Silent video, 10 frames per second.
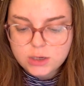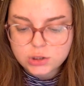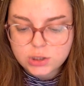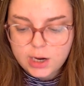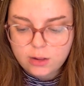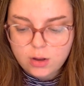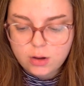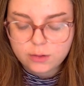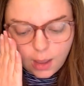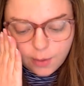in
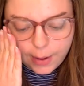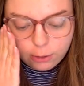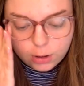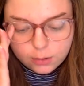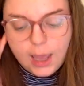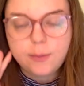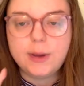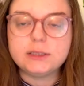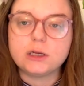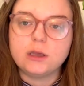dialogue about it, and
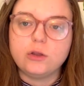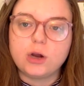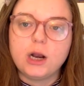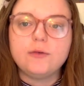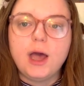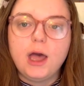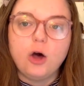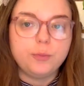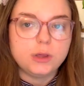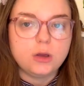basically they're kind of
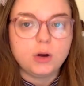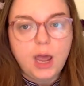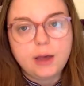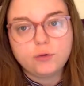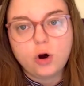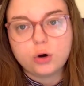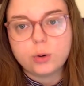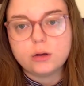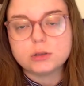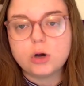helping you to have
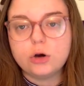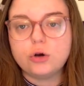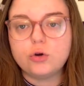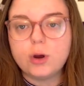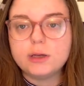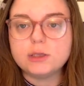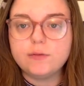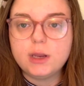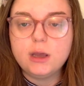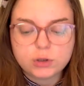guardrails on your
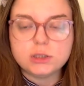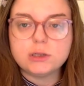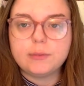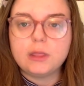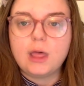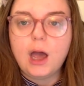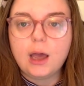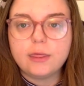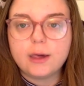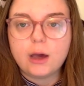creativity, which is something that
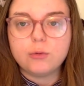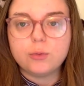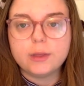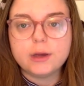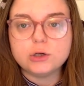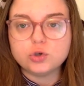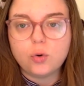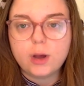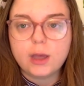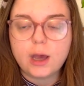I think I would really
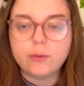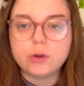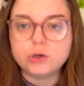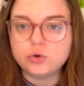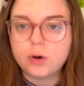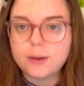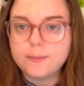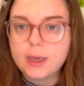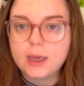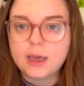enjoy. I would enjoy
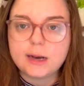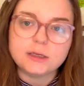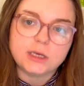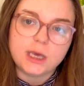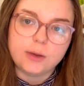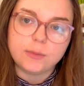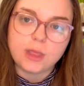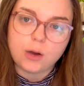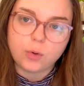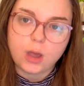being in a team in
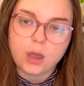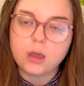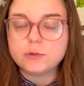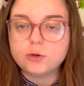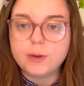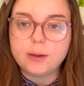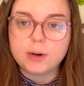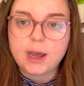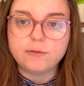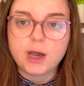that way, to be able
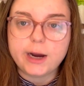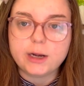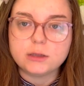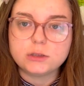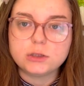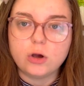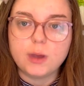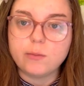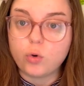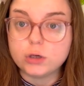to have guidance
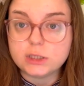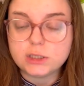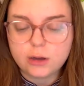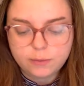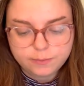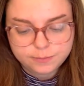in more detail.